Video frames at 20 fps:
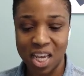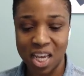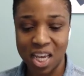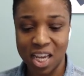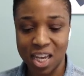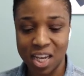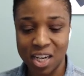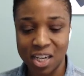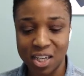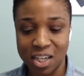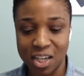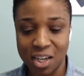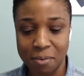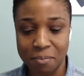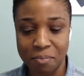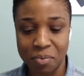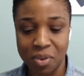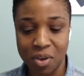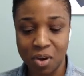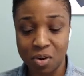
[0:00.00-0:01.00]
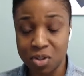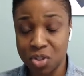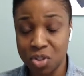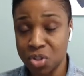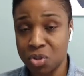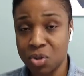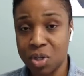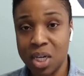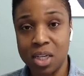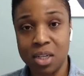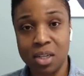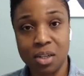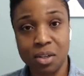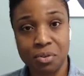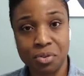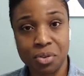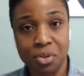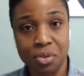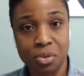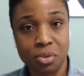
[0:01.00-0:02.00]
And also,
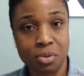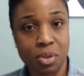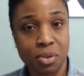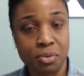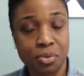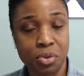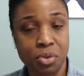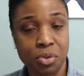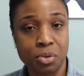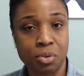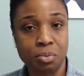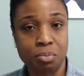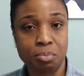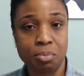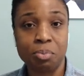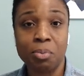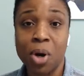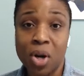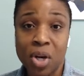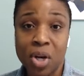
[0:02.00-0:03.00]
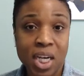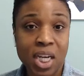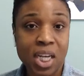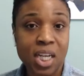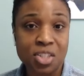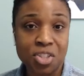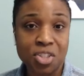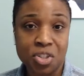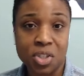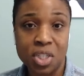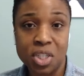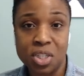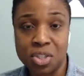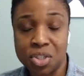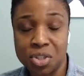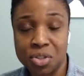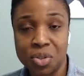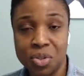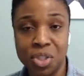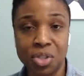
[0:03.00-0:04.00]
if your marketing is your
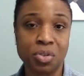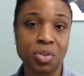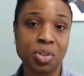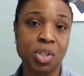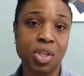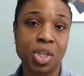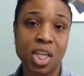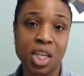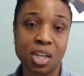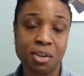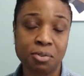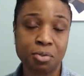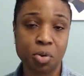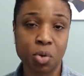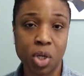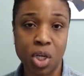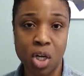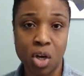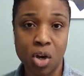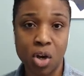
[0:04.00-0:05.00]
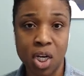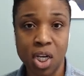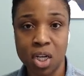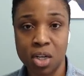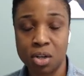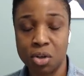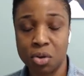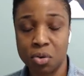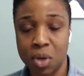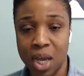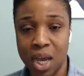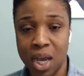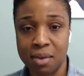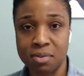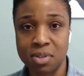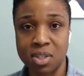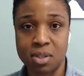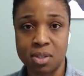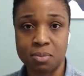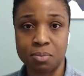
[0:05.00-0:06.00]
issue and you're looking for an audit and you have
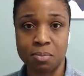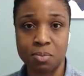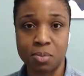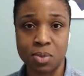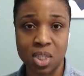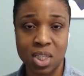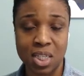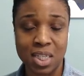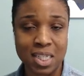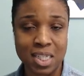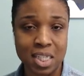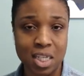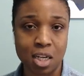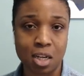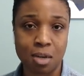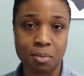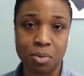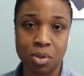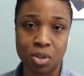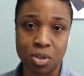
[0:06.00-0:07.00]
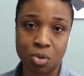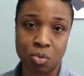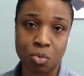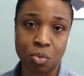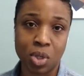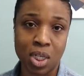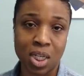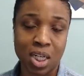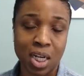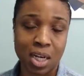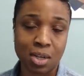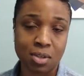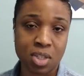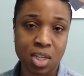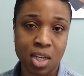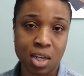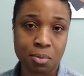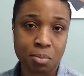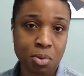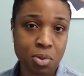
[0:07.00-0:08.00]
some things set up that you want an
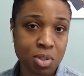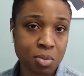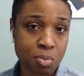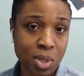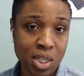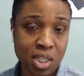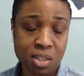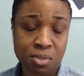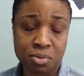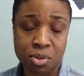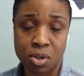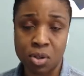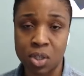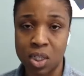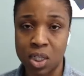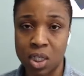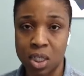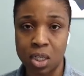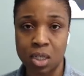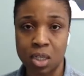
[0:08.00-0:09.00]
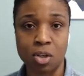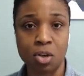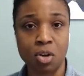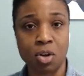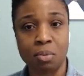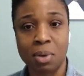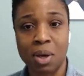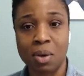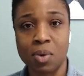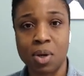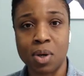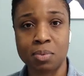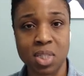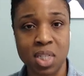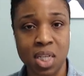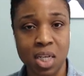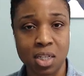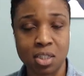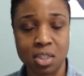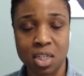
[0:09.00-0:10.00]
outside perspective on, again, go to my
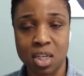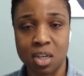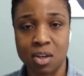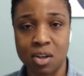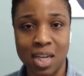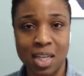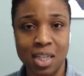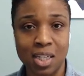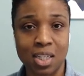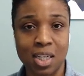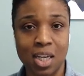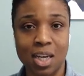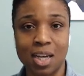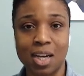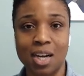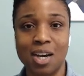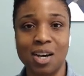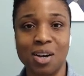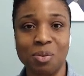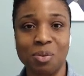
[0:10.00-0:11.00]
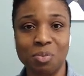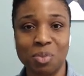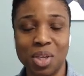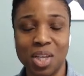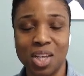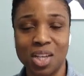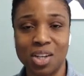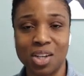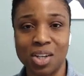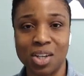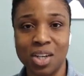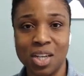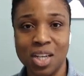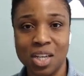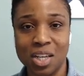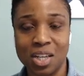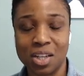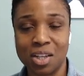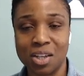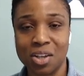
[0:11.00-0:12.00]
website janelleallen.com and
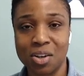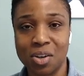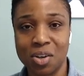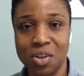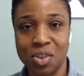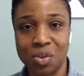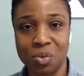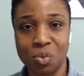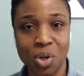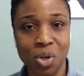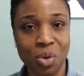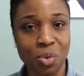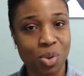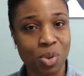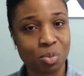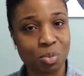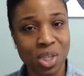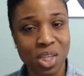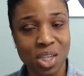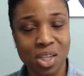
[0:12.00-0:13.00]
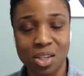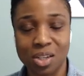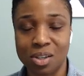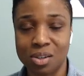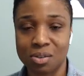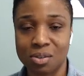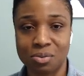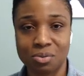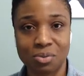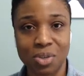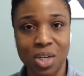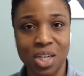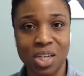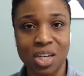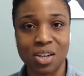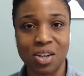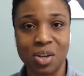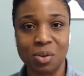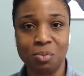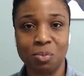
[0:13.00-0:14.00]
click on the work with me and find
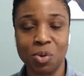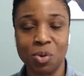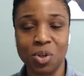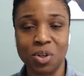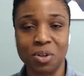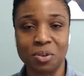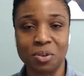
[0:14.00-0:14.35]
out more.